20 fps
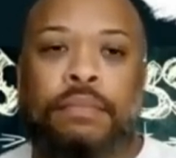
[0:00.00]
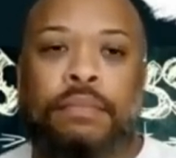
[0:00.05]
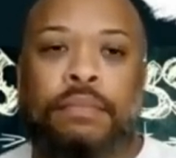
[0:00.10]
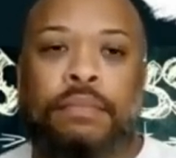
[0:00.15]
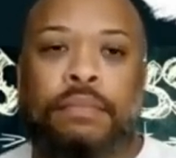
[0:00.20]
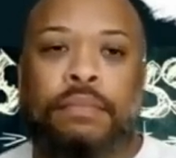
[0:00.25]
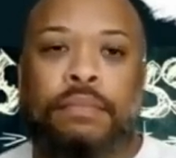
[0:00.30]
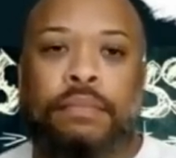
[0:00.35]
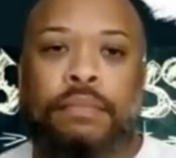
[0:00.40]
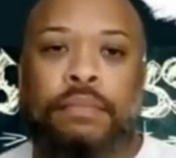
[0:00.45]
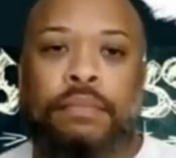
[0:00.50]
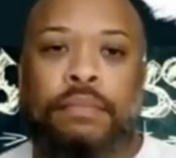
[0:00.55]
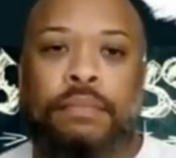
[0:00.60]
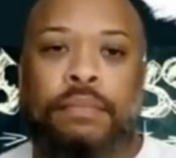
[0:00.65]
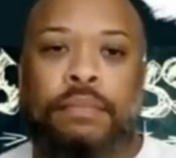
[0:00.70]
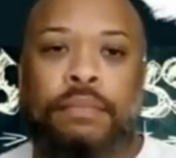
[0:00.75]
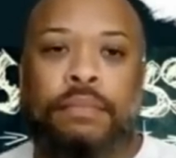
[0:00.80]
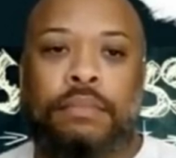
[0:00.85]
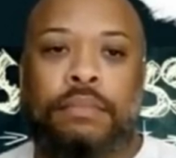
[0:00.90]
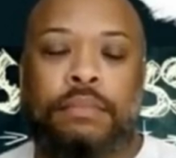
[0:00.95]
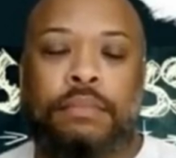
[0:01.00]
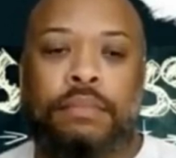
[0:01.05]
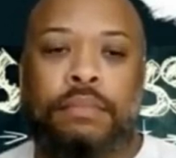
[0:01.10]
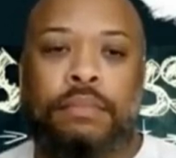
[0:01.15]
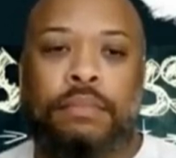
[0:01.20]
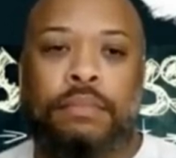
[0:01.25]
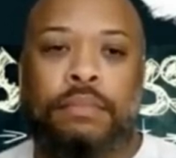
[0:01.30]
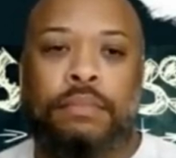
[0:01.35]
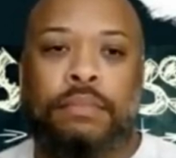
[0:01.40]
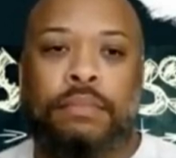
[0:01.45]

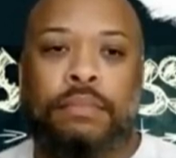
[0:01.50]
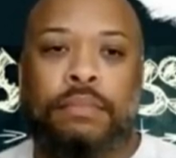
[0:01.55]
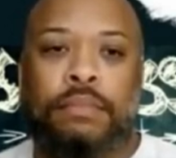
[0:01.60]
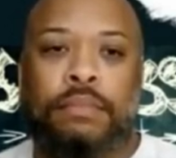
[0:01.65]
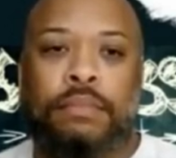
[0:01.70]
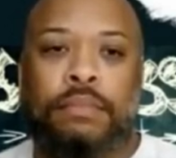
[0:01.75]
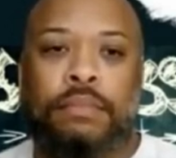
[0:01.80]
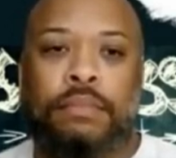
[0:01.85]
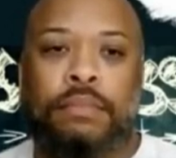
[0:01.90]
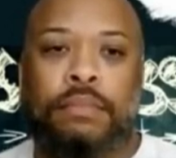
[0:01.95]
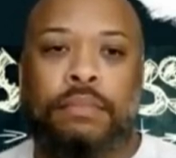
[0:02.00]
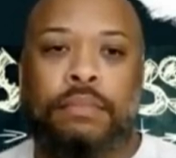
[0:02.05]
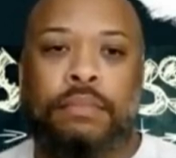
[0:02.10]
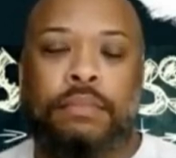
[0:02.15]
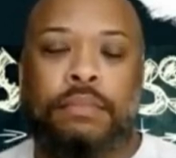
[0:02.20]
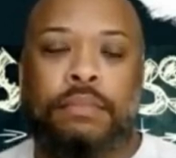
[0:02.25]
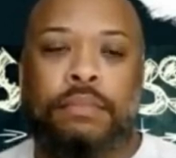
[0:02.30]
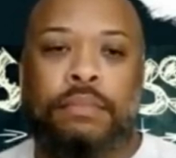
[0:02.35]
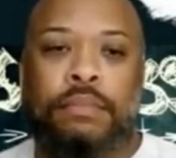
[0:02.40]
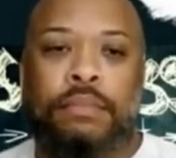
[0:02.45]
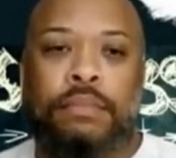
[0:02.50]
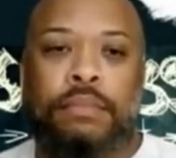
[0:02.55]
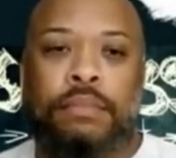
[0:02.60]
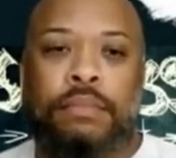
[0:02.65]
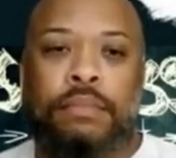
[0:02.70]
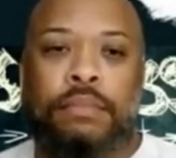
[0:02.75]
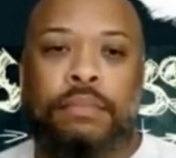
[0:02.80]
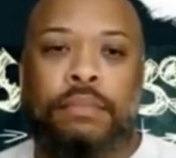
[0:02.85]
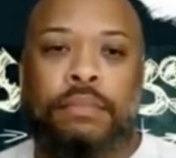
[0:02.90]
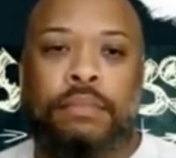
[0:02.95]

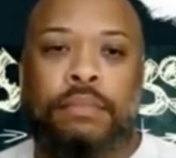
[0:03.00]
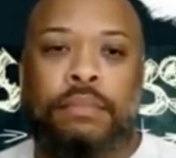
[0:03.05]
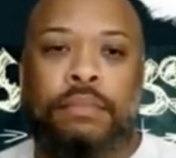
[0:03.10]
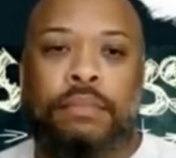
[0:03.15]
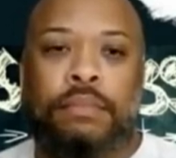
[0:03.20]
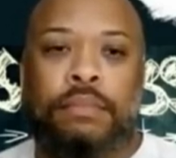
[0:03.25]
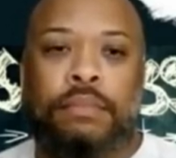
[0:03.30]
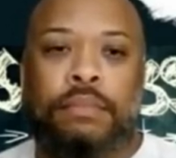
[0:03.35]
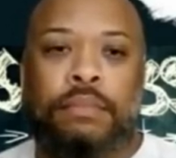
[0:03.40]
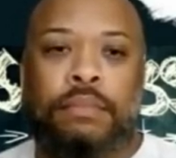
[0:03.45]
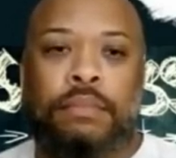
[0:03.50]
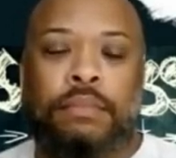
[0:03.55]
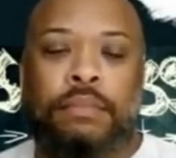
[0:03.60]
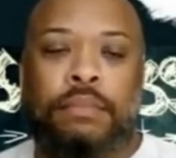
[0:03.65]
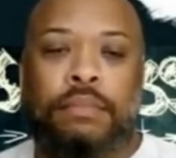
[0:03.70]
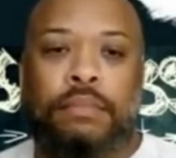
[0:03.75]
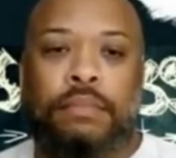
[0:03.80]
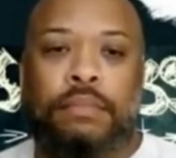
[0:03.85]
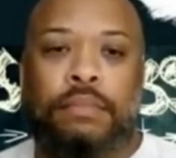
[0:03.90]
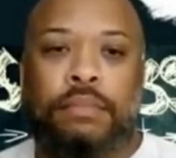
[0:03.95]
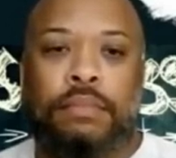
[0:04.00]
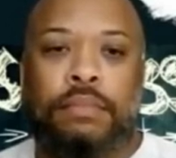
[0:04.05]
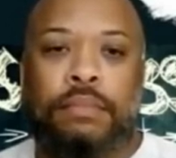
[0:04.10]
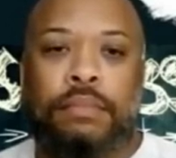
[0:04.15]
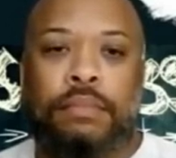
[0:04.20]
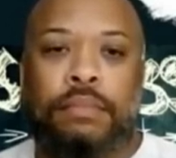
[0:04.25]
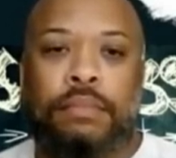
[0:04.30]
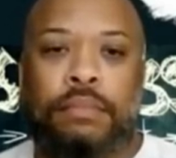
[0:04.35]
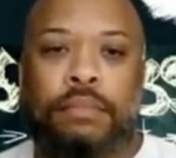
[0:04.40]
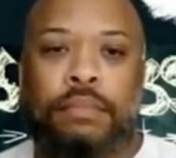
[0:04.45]

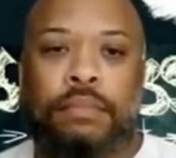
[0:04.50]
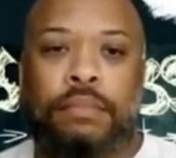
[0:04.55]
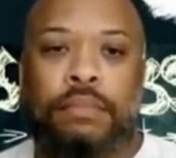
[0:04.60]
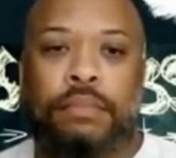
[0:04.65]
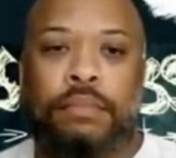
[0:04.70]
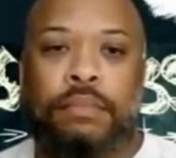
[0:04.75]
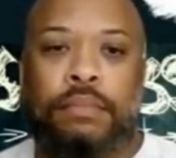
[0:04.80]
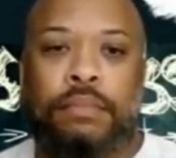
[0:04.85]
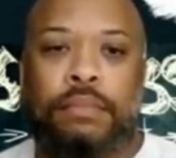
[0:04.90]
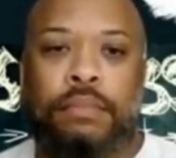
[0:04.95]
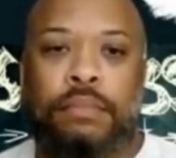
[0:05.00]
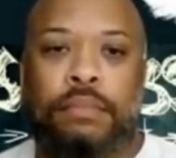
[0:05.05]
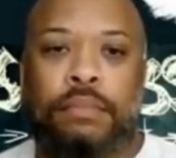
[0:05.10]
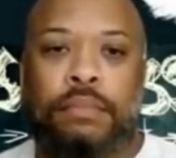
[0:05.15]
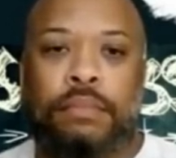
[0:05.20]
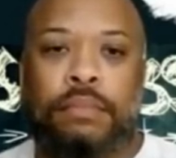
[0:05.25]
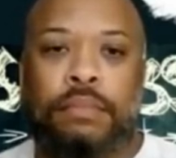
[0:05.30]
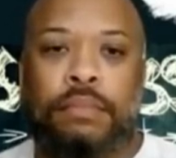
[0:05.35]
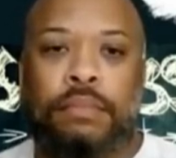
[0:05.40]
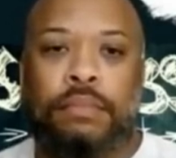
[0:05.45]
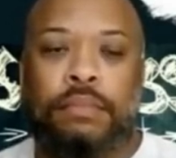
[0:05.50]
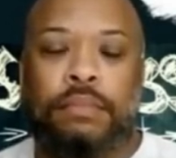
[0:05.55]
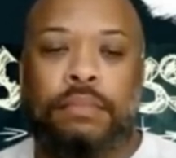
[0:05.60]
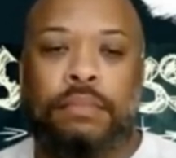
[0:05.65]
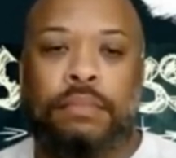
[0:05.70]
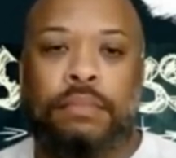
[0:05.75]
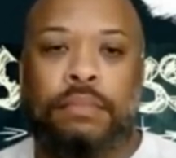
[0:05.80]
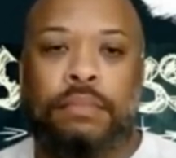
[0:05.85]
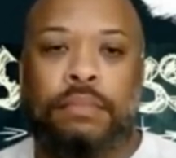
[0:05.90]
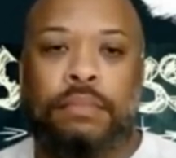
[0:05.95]
No words are spoken by the person on screen.